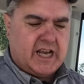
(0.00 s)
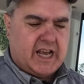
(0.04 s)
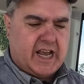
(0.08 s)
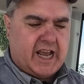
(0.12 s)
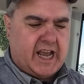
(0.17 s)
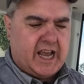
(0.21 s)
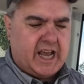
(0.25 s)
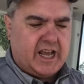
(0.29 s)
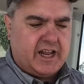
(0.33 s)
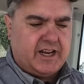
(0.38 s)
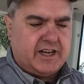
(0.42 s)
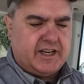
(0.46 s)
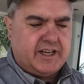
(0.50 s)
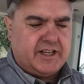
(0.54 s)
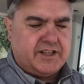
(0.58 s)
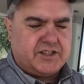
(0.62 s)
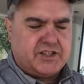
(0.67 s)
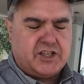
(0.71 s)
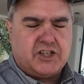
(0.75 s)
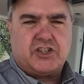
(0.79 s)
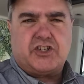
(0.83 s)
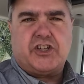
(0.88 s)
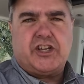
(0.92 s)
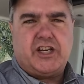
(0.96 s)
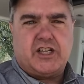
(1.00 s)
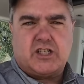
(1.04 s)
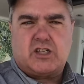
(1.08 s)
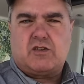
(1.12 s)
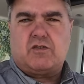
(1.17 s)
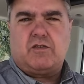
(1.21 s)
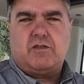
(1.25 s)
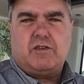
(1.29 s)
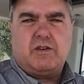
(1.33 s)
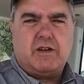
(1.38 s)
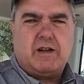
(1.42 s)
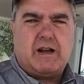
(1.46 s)
And essentially
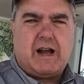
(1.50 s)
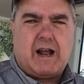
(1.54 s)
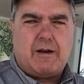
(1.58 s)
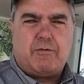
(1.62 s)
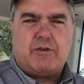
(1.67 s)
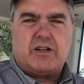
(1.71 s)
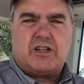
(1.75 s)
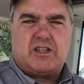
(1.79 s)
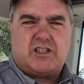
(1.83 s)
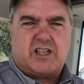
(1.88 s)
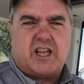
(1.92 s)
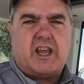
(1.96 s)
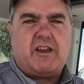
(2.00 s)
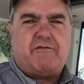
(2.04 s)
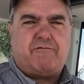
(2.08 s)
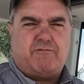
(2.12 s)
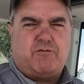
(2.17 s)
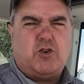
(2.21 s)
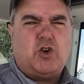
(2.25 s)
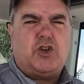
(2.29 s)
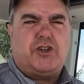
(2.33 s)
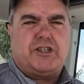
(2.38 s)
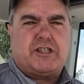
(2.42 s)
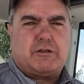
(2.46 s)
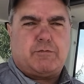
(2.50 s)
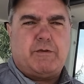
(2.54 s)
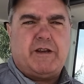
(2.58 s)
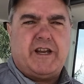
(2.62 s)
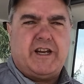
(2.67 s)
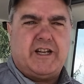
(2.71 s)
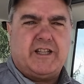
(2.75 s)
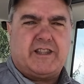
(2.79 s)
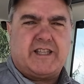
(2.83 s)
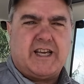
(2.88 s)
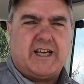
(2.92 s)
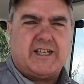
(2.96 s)
it's, I would say, full
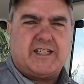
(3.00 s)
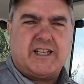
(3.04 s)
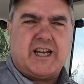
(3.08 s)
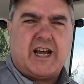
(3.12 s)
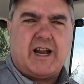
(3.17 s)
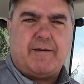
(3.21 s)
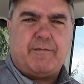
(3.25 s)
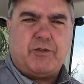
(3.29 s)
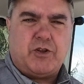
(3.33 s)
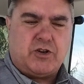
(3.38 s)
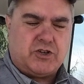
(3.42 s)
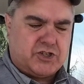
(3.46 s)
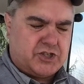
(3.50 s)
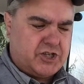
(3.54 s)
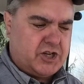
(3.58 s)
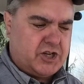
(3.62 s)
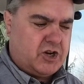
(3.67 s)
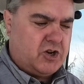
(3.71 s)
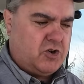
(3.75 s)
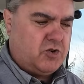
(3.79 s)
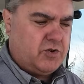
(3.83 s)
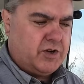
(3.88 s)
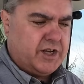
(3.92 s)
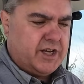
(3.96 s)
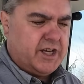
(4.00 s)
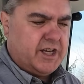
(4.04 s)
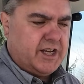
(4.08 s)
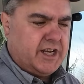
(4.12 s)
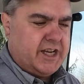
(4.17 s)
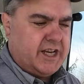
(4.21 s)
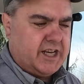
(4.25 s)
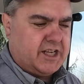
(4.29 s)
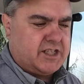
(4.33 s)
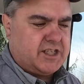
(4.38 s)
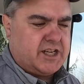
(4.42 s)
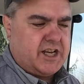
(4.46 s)
speed at that time. There's no
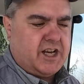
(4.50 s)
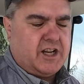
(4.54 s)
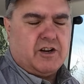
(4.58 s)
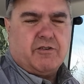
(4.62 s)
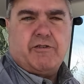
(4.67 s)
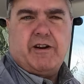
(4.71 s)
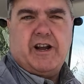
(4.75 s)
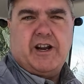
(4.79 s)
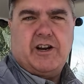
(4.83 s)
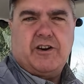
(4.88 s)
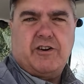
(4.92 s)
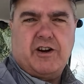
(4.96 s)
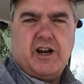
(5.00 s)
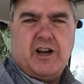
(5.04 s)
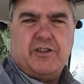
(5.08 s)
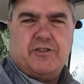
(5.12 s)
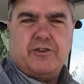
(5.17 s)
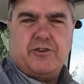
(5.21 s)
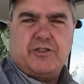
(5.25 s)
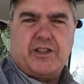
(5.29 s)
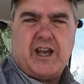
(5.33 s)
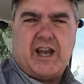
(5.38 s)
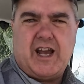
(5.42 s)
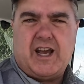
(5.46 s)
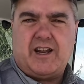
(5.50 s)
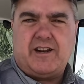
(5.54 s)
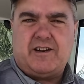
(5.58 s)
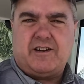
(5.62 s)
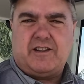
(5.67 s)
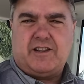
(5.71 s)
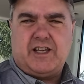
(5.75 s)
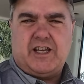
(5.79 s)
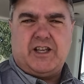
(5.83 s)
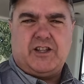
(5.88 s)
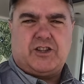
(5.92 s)
accelerator other than the